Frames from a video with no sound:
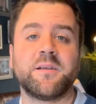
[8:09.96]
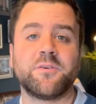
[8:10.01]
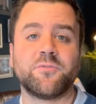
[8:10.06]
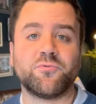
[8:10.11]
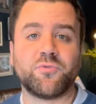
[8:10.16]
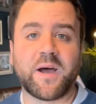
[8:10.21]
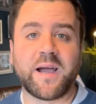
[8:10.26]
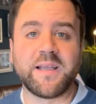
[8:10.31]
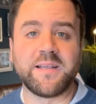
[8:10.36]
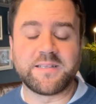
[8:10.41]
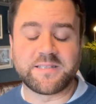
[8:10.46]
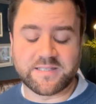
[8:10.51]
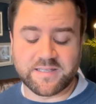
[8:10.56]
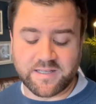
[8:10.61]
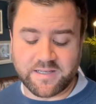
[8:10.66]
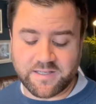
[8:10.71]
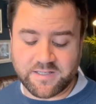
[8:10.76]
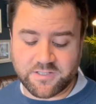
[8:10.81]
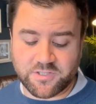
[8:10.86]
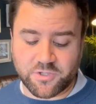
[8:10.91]
writes
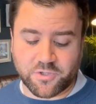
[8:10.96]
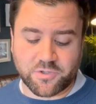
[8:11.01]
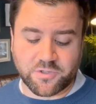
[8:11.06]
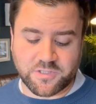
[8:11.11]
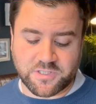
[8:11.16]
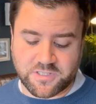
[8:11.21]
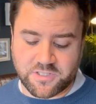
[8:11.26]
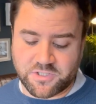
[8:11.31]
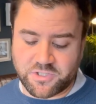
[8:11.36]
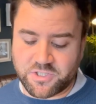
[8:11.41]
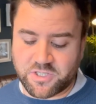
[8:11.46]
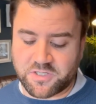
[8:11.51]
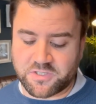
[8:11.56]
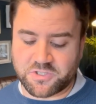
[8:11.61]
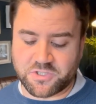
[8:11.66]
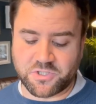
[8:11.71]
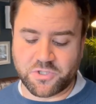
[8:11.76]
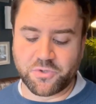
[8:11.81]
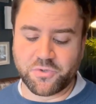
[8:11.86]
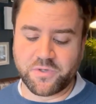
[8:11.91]
and exhorts the
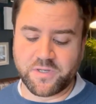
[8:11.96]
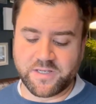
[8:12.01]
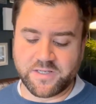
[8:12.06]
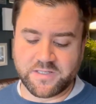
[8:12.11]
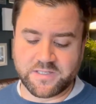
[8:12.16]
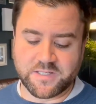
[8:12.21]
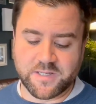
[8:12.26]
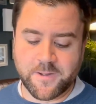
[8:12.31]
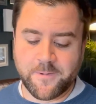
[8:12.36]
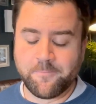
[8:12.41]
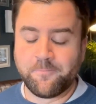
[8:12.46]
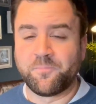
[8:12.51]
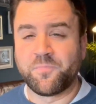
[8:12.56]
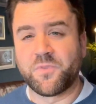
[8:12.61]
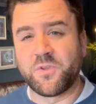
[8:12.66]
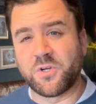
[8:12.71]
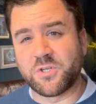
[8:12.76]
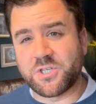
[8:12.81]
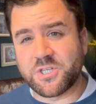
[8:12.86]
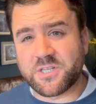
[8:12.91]
church to is
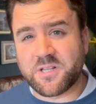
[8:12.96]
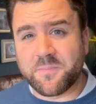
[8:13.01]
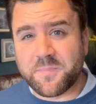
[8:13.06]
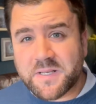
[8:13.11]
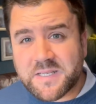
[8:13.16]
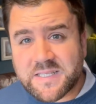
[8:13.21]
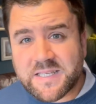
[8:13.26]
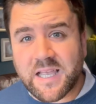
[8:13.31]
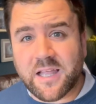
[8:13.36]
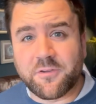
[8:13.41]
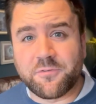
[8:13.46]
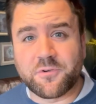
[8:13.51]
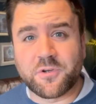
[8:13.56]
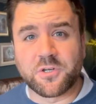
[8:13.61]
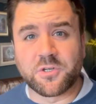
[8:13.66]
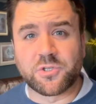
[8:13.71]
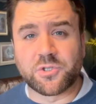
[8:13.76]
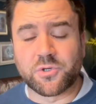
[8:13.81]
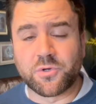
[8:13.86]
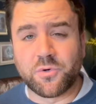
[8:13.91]
not just to be self
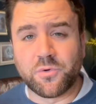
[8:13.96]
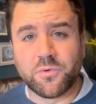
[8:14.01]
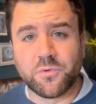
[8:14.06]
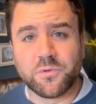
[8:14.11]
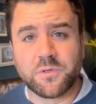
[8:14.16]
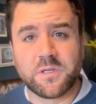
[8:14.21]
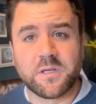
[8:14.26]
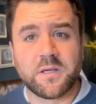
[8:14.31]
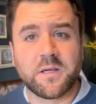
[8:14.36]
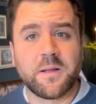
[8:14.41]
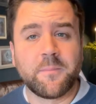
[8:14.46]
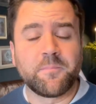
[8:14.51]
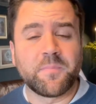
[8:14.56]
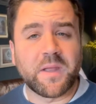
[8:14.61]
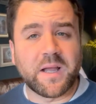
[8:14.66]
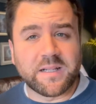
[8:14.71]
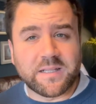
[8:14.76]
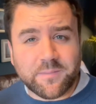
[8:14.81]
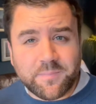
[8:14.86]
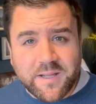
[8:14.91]
controlled
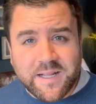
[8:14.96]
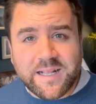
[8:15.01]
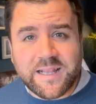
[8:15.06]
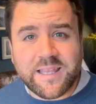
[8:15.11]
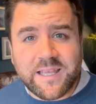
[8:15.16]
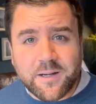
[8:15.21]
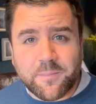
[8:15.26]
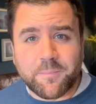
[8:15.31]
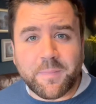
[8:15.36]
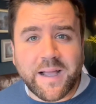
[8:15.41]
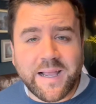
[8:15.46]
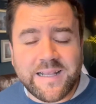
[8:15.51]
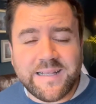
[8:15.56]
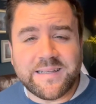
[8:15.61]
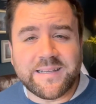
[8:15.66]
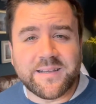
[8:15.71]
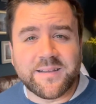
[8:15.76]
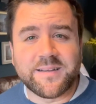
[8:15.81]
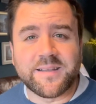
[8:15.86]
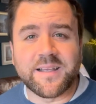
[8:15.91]
and to be clear
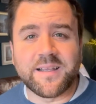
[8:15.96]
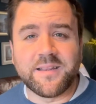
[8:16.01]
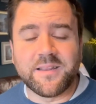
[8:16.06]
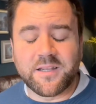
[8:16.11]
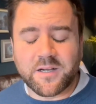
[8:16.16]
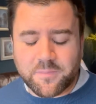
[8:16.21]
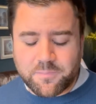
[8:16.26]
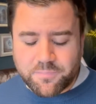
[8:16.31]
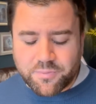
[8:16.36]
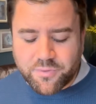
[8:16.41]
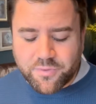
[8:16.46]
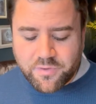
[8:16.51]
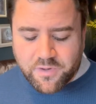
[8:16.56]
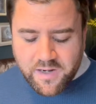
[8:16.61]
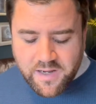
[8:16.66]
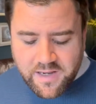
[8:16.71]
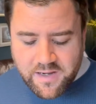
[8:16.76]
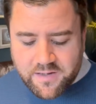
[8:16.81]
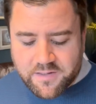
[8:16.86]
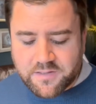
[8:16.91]
minded in their
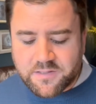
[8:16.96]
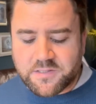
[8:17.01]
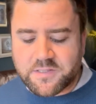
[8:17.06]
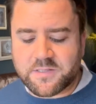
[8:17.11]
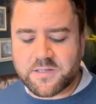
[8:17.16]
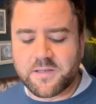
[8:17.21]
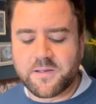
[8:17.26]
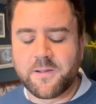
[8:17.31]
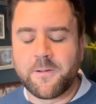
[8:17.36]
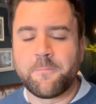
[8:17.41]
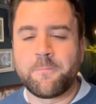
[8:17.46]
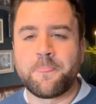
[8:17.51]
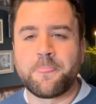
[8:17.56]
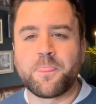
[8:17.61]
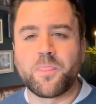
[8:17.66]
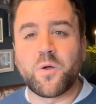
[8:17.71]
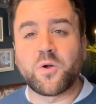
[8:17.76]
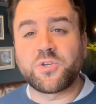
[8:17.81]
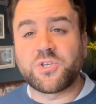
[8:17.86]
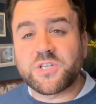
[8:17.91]
prayers,
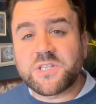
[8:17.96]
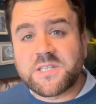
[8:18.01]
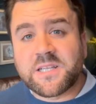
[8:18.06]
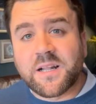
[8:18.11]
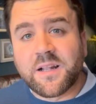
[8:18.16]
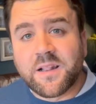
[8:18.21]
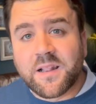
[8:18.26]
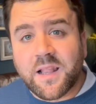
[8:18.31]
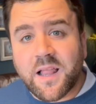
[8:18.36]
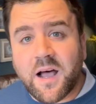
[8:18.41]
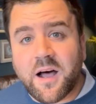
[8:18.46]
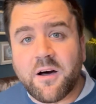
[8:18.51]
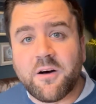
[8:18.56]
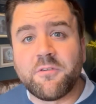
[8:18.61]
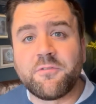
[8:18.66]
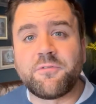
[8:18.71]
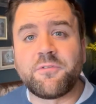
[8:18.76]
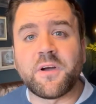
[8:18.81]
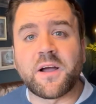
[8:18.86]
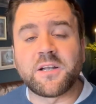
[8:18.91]
not just to
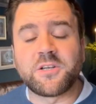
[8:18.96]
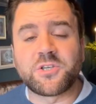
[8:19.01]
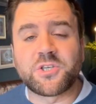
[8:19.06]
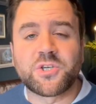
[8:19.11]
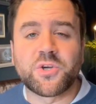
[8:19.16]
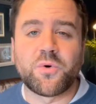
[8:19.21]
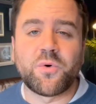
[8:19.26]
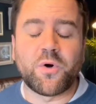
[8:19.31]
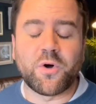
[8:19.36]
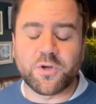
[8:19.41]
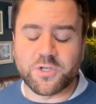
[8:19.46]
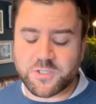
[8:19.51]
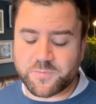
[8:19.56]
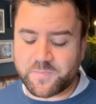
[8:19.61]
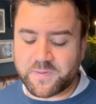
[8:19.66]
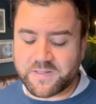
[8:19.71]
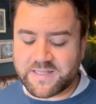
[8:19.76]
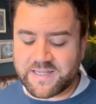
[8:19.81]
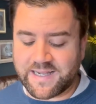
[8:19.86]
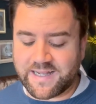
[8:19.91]
love and show
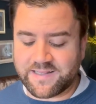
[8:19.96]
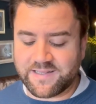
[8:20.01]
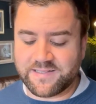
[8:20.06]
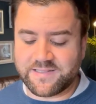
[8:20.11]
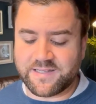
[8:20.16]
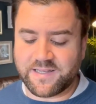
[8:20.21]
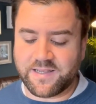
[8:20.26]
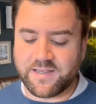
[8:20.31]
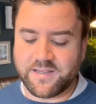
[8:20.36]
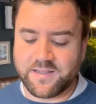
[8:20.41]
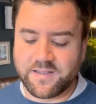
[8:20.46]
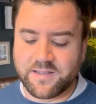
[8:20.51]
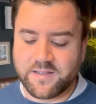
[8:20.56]
hospitality.